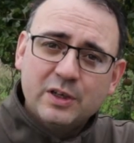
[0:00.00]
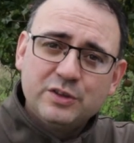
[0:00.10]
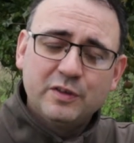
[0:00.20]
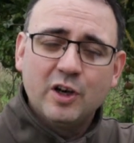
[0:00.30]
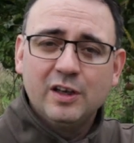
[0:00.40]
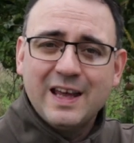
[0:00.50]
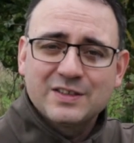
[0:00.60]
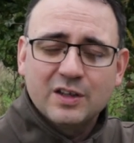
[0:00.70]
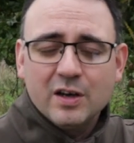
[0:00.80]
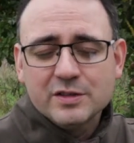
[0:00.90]
because you've got
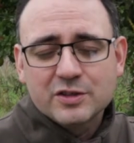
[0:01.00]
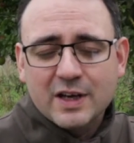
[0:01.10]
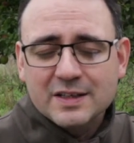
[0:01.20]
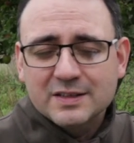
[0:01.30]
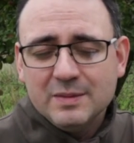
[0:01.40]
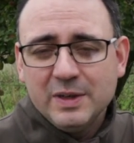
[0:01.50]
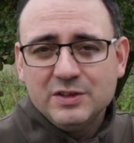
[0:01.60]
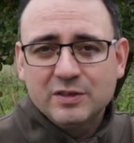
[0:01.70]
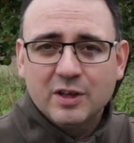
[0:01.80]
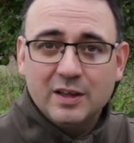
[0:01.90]
less contrast, it
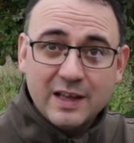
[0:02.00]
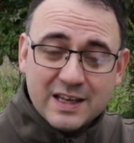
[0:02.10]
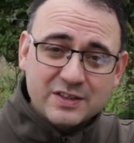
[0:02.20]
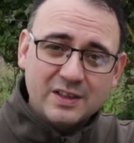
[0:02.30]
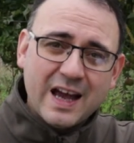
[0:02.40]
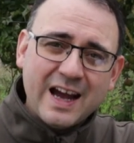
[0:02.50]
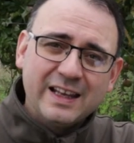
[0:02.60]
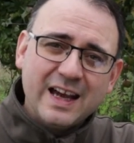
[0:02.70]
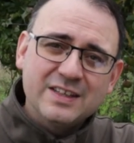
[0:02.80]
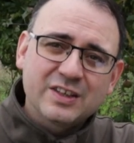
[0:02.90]
means you've got less
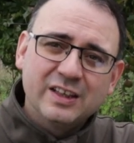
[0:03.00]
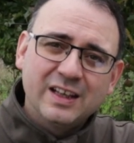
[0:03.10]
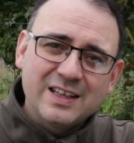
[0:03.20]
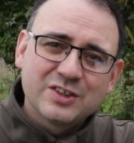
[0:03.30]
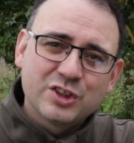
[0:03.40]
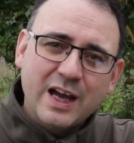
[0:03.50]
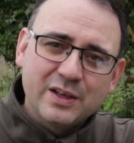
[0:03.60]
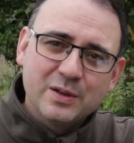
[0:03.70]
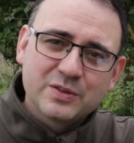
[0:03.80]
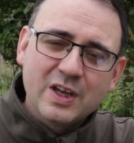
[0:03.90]
highlights and less
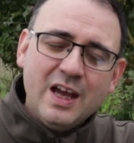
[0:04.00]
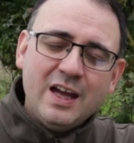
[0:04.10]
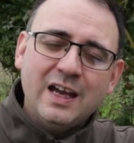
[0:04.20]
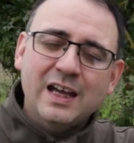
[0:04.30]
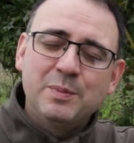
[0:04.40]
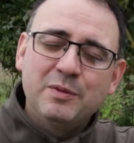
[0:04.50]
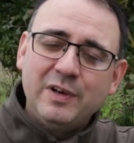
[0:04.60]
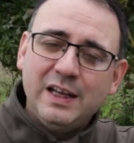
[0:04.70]
shadows. That can be